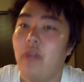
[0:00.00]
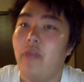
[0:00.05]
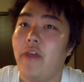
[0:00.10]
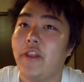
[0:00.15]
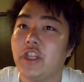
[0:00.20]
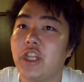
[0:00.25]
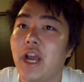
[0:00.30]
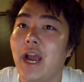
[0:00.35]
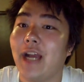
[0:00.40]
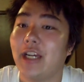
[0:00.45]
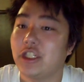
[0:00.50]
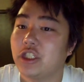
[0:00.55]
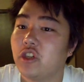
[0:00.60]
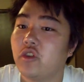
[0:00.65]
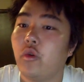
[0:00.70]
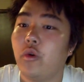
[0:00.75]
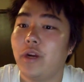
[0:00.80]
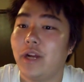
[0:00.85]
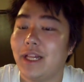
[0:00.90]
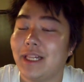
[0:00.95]
That they're actually
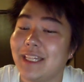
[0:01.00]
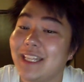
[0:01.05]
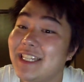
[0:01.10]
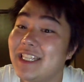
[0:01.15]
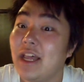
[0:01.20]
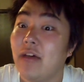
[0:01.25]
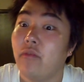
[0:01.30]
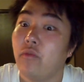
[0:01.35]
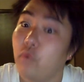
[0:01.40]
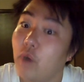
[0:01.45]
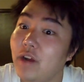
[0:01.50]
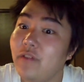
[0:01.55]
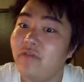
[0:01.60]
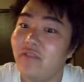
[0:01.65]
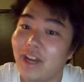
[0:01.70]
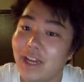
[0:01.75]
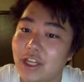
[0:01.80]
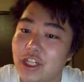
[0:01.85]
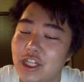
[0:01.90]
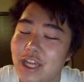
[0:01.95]
going to at least have one
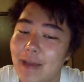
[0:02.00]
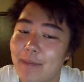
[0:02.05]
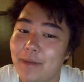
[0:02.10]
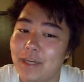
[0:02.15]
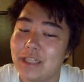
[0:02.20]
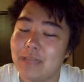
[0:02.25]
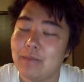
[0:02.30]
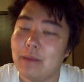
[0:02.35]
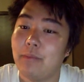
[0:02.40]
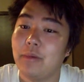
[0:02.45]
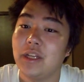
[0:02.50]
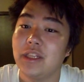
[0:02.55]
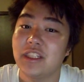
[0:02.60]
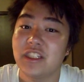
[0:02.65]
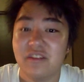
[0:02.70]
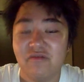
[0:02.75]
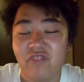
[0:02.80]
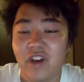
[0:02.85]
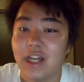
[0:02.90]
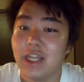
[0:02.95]
fucking Japanese member in
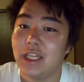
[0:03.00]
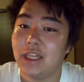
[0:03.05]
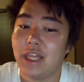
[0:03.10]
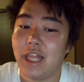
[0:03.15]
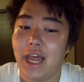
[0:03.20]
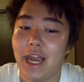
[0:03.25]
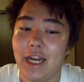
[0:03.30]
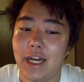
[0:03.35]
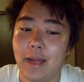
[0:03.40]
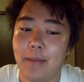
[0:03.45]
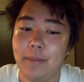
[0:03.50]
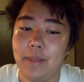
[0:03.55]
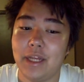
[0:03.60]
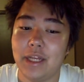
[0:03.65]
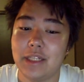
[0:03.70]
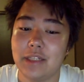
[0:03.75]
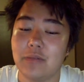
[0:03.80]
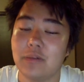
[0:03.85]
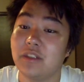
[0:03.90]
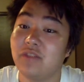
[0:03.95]
this fucking lineup
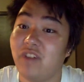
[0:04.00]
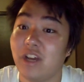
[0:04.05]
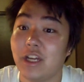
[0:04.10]
because it was